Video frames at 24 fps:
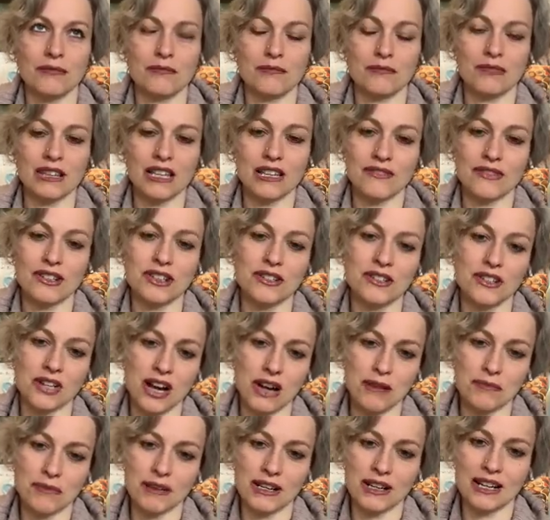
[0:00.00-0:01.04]
even
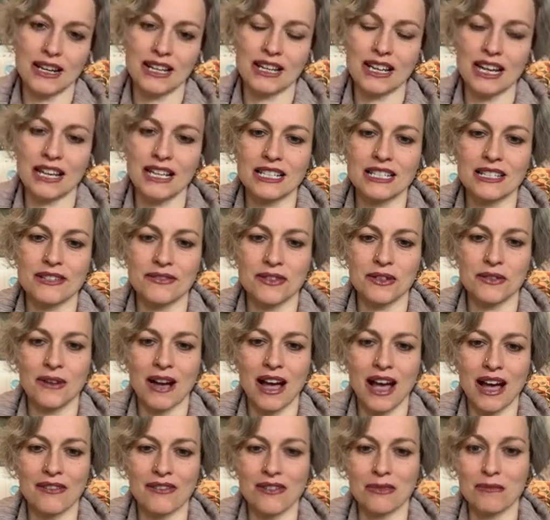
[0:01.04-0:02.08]
japa, I guess. If you
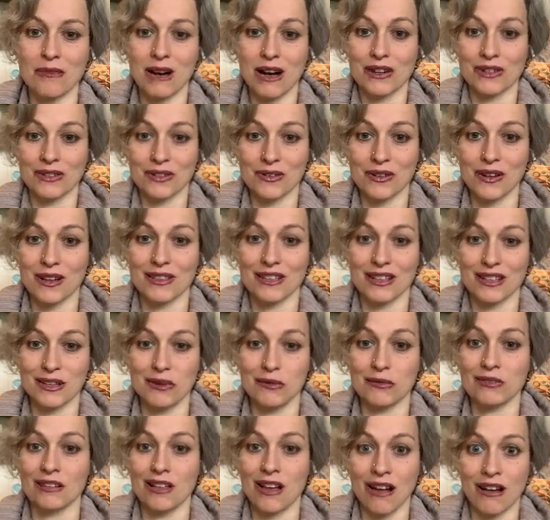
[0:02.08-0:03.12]
have a mantra that you
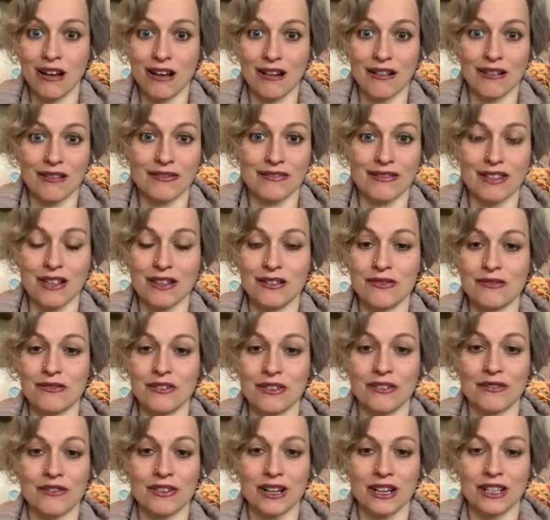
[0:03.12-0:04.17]
love, that you
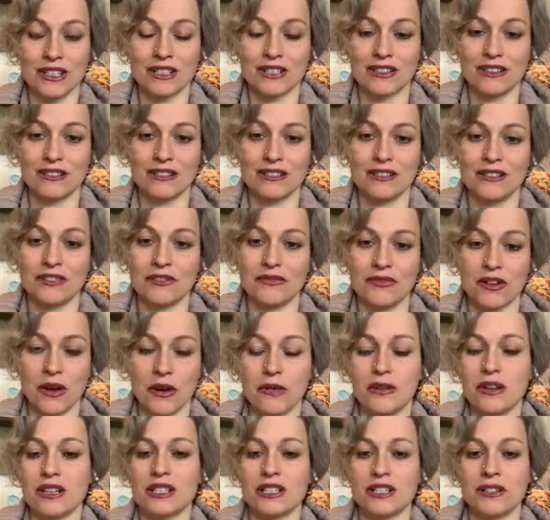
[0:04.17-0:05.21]
feel very
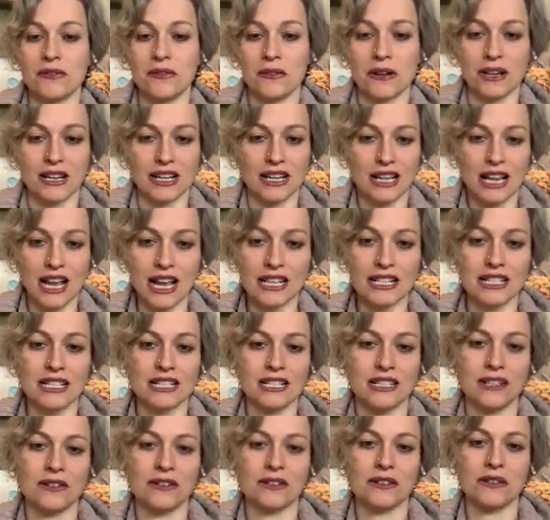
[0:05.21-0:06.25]
devoted to or connected
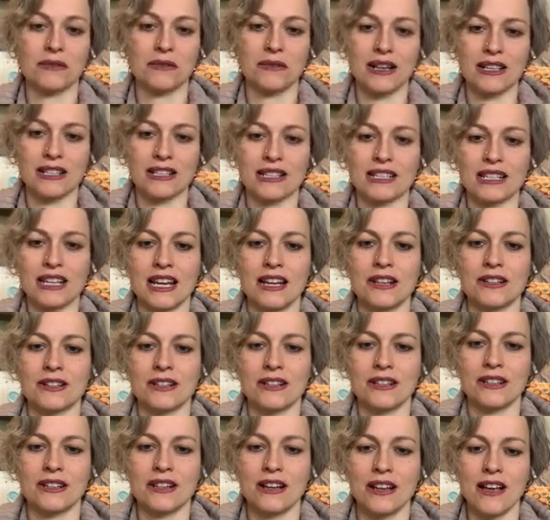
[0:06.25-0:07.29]
to, the
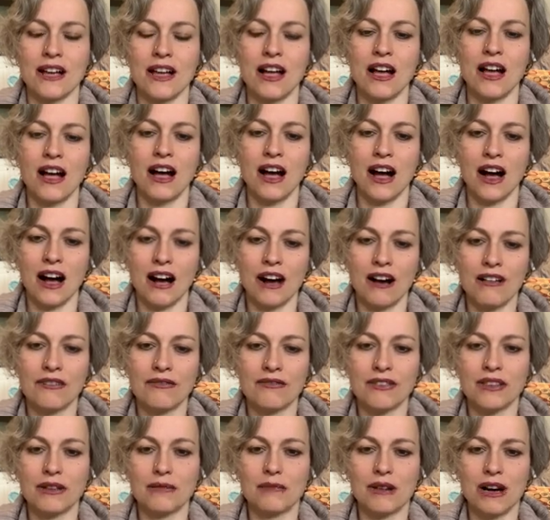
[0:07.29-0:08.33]
recitation of
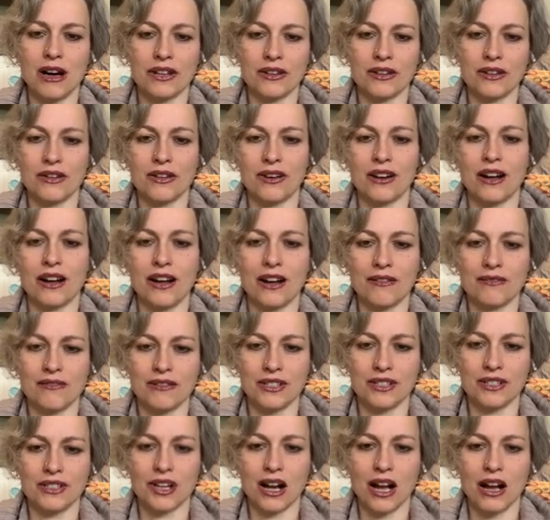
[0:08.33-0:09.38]
the mantra, of the
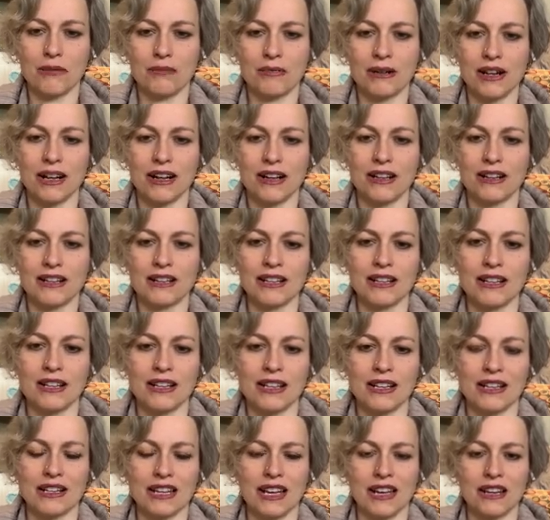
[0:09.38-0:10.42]
japa,
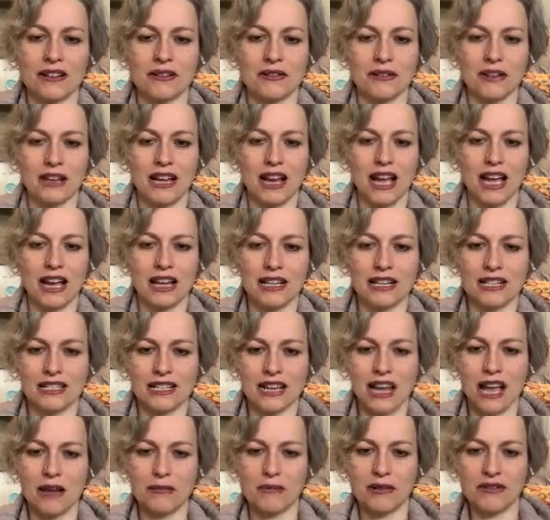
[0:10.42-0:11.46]
can create a
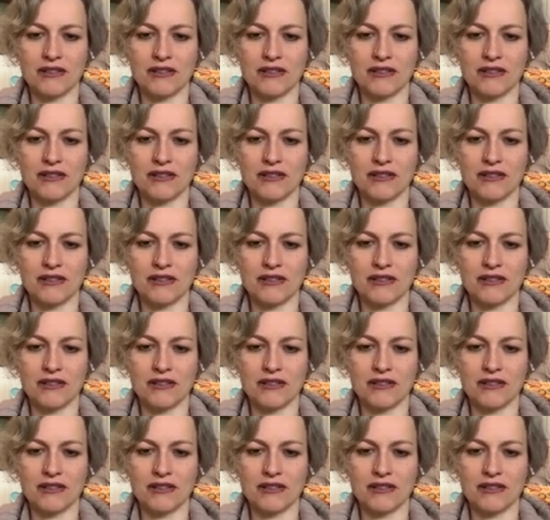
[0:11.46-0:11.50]
type of